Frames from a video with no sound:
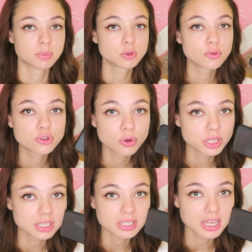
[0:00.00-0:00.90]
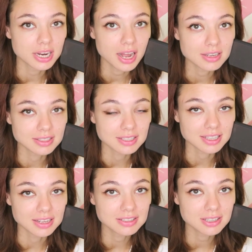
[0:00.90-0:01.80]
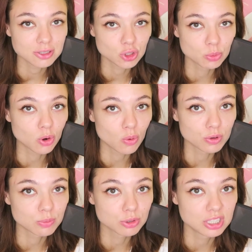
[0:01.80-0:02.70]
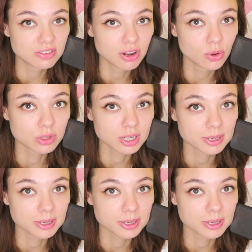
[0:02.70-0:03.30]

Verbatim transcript: I will be really shocked if she gets a demon